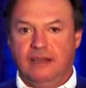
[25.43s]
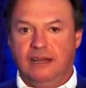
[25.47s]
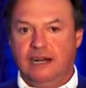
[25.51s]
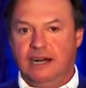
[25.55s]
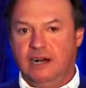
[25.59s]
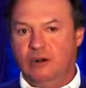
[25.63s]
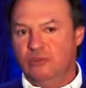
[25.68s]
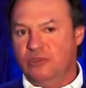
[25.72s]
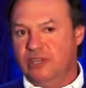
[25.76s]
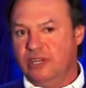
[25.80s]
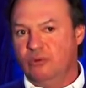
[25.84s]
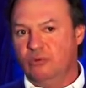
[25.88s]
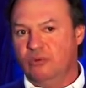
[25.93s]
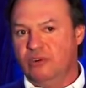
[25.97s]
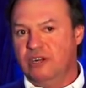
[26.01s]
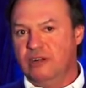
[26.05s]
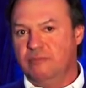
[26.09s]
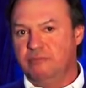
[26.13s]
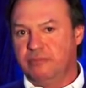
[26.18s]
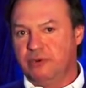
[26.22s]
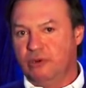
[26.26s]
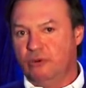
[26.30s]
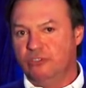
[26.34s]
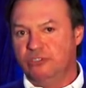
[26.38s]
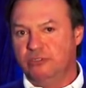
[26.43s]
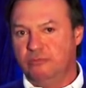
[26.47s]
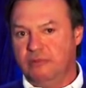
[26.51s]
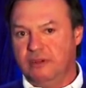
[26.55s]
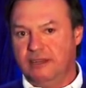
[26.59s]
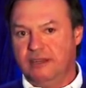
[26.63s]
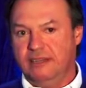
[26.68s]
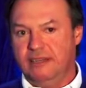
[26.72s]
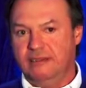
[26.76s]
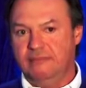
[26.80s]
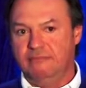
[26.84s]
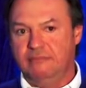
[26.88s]
how they were approached
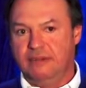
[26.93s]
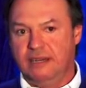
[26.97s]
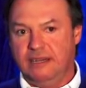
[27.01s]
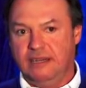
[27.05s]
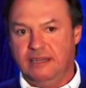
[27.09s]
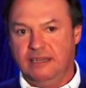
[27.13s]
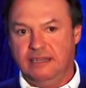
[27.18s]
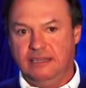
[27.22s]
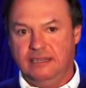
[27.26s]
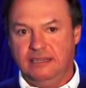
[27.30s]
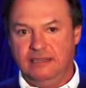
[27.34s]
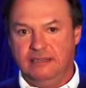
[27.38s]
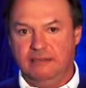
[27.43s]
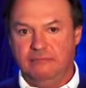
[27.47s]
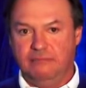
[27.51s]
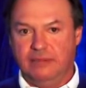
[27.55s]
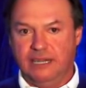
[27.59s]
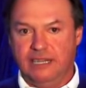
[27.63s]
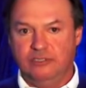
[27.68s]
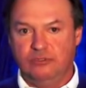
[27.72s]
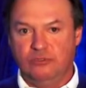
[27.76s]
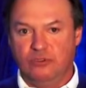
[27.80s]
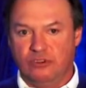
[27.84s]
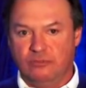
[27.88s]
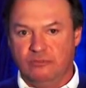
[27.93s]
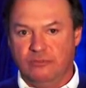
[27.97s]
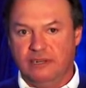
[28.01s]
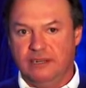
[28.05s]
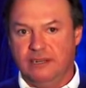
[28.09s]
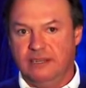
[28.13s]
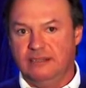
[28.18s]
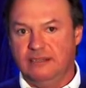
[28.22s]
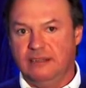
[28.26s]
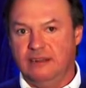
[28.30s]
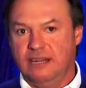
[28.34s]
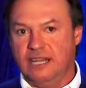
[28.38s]
by Norman
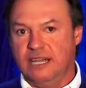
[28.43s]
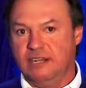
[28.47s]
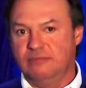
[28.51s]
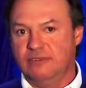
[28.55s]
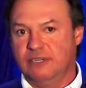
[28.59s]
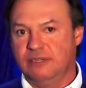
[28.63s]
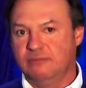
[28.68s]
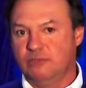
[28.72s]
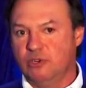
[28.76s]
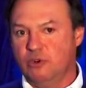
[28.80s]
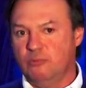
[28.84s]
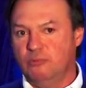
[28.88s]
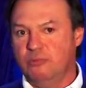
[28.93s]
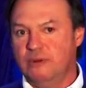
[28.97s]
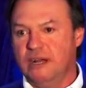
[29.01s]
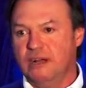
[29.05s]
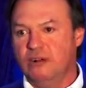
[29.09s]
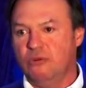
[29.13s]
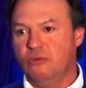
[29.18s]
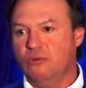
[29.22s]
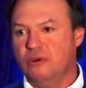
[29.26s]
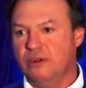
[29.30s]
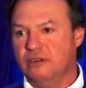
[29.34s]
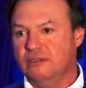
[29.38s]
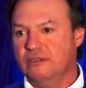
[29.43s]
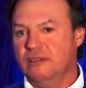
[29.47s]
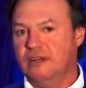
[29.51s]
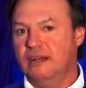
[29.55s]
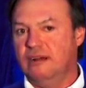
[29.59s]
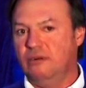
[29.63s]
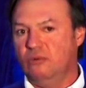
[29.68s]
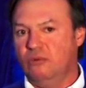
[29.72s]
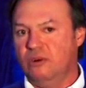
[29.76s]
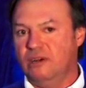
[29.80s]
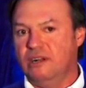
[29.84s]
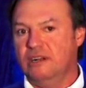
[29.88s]
and the LRG group, and
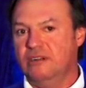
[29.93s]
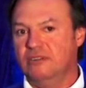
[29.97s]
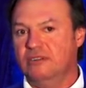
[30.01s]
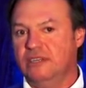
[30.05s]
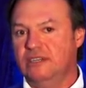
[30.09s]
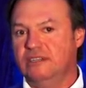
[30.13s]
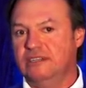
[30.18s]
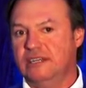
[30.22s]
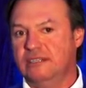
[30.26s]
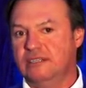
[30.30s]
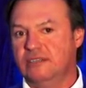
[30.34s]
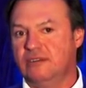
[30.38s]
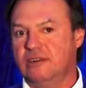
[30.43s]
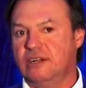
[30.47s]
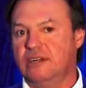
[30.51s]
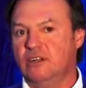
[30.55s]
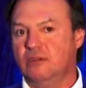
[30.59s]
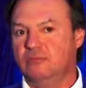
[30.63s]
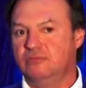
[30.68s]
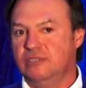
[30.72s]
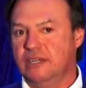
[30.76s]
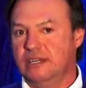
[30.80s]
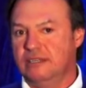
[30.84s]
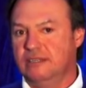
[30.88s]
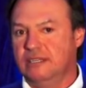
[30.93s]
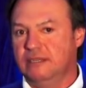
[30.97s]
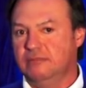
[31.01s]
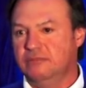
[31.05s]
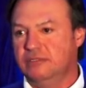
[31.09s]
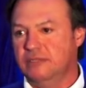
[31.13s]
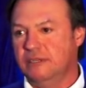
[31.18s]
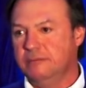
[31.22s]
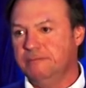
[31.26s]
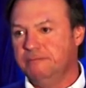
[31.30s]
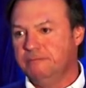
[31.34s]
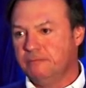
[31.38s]
what are the general
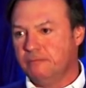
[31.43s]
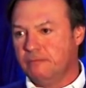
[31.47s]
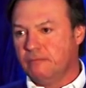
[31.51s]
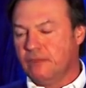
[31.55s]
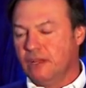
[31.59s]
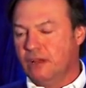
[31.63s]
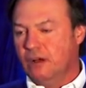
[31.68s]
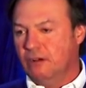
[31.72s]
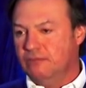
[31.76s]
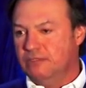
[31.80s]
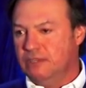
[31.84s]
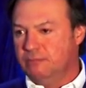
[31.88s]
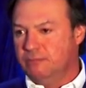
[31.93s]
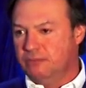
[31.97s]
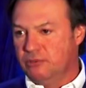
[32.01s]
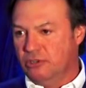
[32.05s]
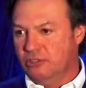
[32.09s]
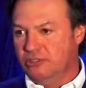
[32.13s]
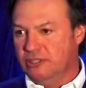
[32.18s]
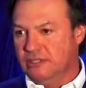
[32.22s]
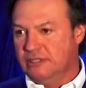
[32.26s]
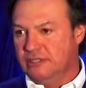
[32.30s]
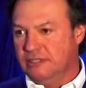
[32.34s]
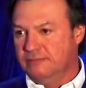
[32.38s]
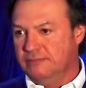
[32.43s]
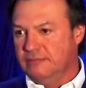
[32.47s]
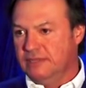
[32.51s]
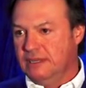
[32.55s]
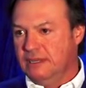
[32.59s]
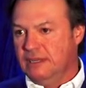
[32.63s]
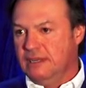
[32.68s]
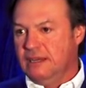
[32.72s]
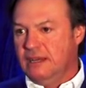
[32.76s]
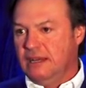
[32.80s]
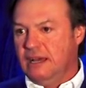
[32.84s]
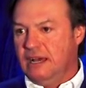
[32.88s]
objectives of the project.
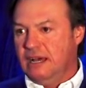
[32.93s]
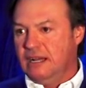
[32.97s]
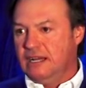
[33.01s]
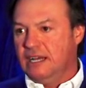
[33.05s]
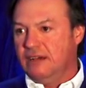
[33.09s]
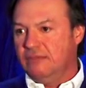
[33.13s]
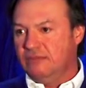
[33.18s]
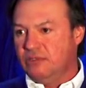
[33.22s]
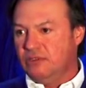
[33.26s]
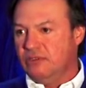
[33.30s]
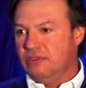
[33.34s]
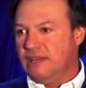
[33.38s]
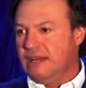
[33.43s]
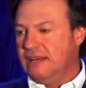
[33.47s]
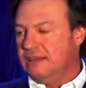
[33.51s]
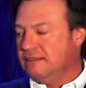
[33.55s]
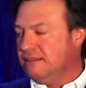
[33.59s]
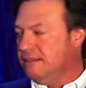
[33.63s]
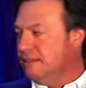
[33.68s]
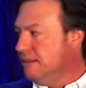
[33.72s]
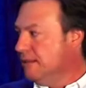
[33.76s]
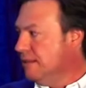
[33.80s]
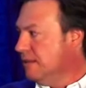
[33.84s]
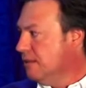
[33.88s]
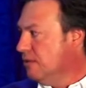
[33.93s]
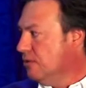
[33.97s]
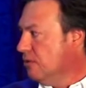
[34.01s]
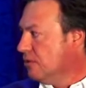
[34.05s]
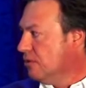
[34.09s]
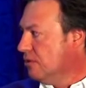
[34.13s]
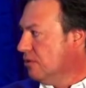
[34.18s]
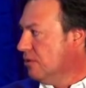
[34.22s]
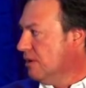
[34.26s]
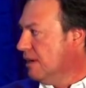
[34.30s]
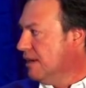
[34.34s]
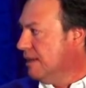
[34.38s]
And after that,
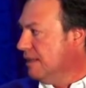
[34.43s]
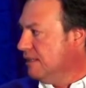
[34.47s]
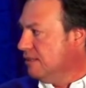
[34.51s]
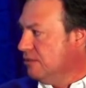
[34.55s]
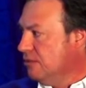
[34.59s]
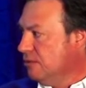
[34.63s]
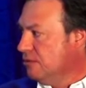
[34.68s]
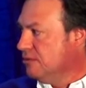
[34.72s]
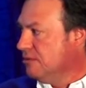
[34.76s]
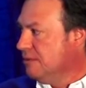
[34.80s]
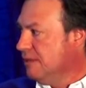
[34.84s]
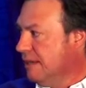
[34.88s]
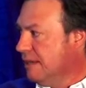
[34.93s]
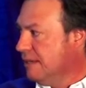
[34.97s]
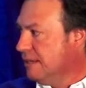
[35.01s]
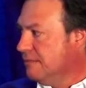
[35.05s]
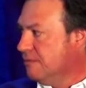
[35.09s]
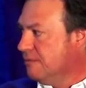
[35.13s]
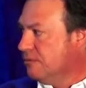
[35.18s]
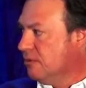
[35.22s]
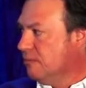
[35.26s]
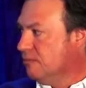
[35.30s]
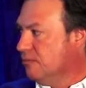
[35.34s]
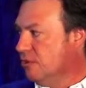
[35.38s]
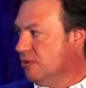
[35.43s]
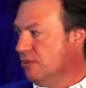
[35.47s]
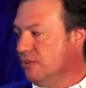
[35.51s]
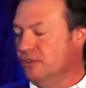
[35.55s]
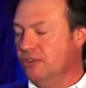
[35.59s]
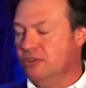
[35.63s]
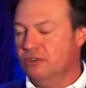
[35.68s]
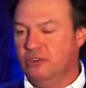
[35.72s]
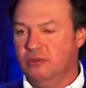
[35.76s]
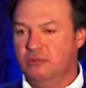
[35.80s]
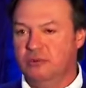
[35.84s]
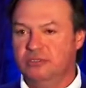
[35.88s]
Dr. Annette Duensing from the
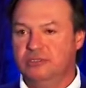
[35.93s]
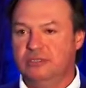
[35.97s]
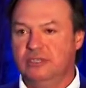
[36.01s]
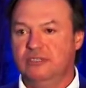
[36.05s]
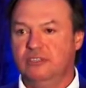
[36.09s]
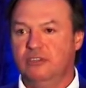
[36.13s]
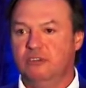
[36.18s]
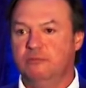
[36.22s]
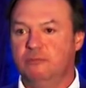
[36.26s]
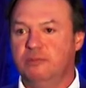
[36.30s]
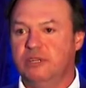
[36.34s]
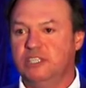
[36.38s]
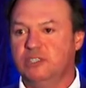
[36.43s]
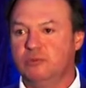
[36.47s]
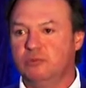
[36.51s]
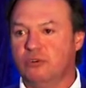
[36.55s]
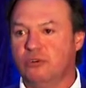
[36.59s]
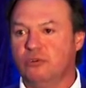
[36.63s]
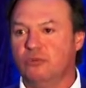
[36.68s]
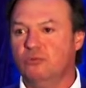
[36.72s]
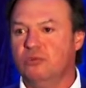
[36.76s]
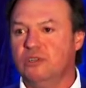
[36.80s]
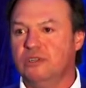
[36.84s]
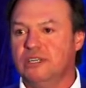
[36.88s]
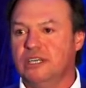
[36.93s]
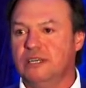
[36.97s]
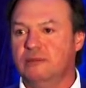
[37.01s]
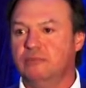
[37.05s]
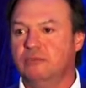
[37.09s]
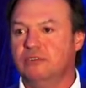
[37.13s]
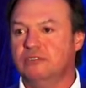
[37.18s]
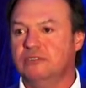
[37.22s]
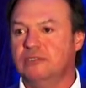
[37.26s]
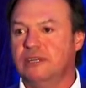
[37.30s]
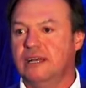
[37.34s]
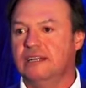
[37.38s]
University of Pittsburgh will give
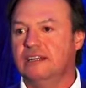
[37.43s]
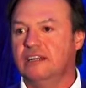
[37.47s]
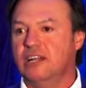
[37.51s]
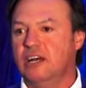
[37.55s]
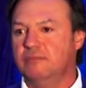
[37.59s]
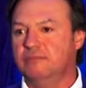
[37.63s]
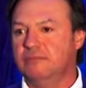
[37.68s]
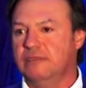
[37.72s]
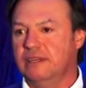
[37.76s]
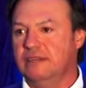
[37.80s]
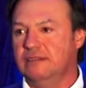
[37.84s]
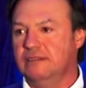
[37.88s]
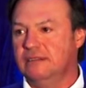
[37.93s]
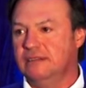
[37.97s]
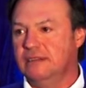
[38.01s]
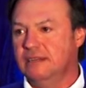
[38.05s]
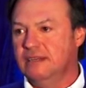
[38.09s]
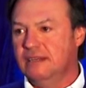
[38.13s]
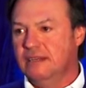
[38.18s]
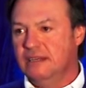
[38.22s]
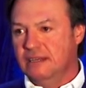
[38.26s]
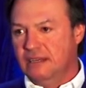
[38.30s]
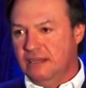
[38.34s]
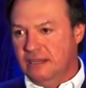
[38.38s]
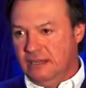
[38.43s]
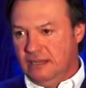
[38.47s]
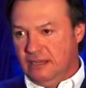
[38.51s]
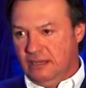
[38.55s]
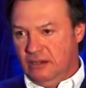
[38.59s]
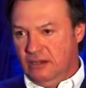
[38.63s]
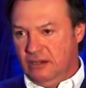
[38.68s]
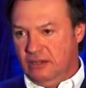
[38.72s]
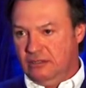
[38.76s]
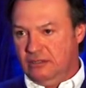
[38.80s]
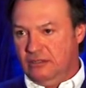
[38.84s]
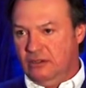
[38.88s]
us an update
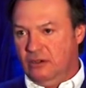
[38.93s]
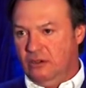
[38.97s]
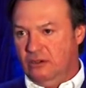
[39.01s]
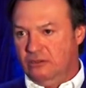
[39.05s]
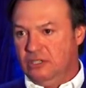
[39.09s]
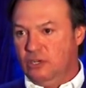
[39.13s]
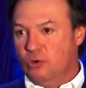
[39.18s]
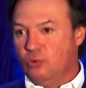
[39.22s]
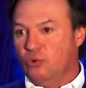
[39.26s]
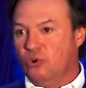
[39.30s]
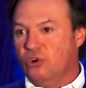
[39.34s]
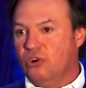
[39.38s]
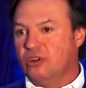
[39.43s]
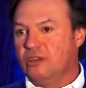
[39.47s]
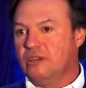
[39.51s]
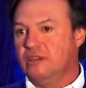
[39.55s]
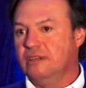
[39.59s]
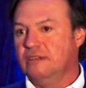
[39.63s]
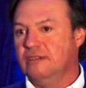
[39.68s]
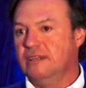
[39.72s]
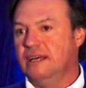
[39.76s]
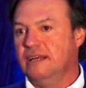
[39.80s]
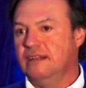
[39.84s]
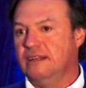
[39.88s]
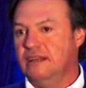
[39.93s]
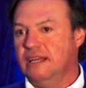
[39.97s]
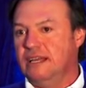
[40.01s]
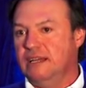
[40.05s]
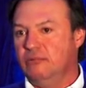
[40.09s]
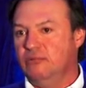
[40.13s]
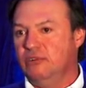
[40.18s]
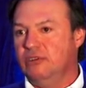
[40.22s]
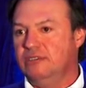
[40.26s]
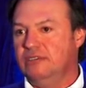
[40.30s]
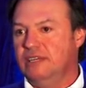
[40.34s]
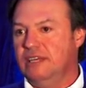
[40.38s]
on the work that
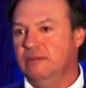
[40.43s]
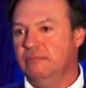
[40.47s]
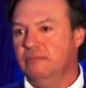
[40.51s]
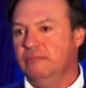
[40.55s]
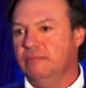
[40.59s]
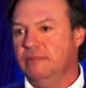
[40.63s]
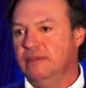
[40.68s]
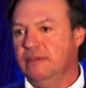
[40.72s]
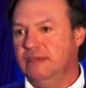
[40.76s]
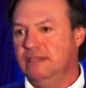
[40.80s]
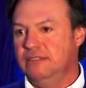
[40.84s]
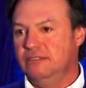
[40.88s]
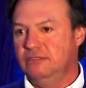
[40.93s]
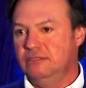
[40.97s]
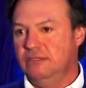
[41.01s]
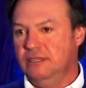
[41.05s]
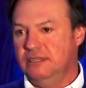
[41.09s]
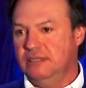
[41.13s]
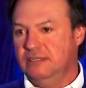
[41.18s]
every team is